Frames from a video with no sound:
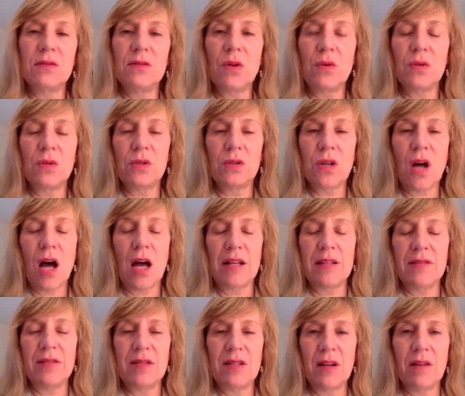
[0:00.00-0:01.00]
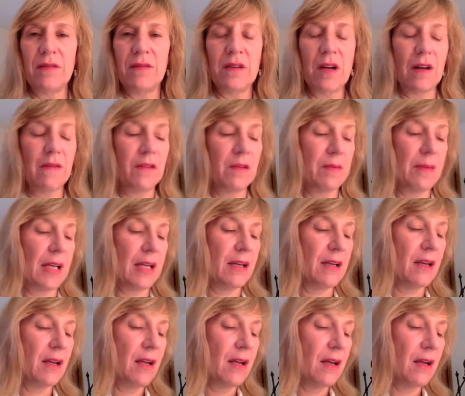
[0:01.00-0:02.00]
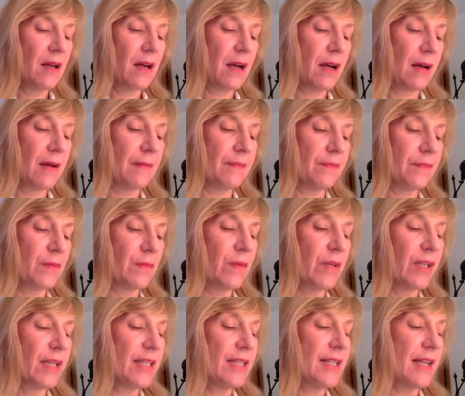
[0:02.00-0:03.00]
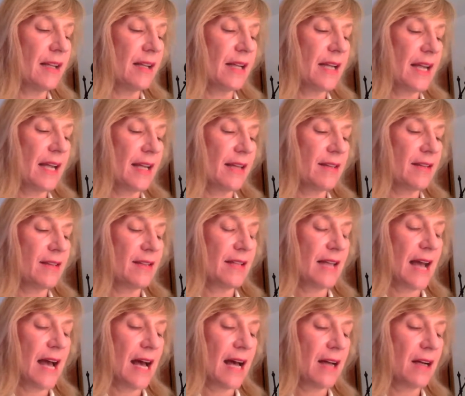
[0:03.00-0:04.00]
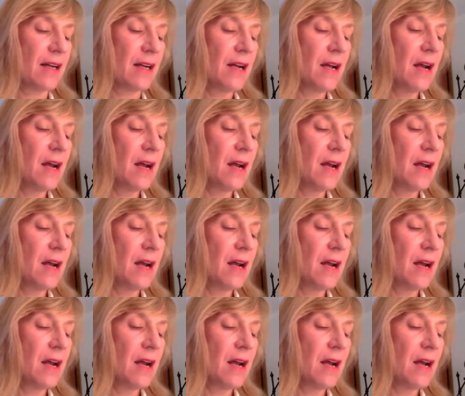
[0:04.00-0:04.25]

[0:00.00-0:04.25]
local law and self-government really delegates that.